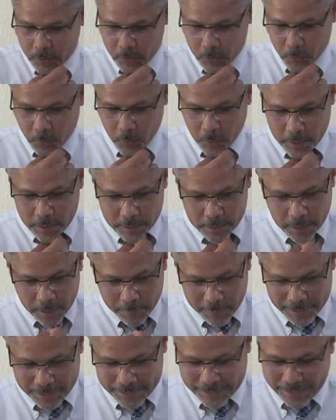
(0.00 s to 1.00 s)
Wisdom
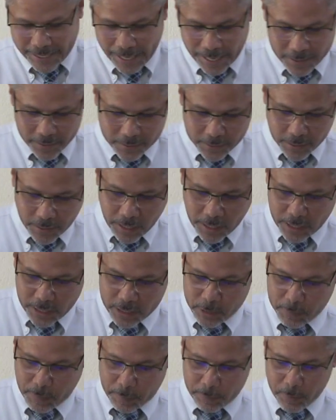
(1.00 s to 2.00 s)
is
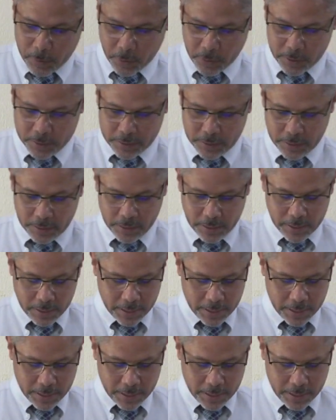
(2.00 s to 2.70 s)
characterized by purity.